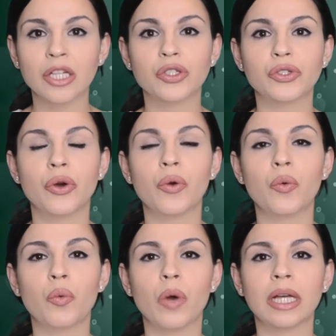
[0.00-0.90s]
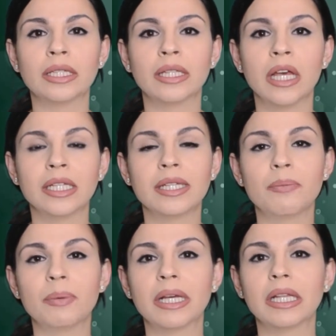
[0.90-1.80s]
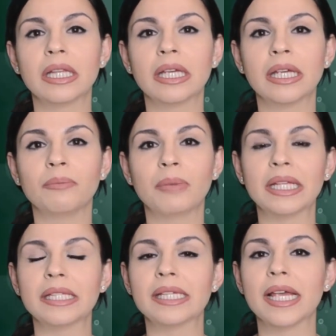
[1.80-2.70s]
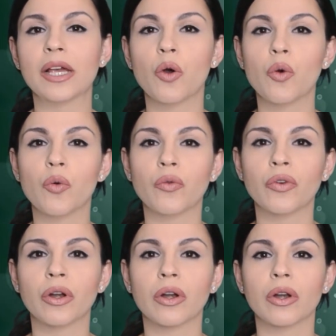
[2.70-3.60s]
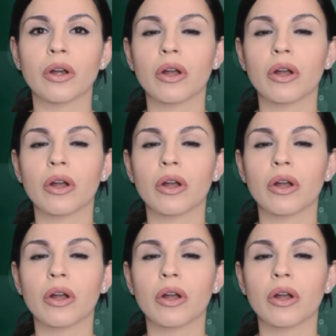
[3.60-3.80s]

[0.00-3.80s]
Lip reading: So what typically may take over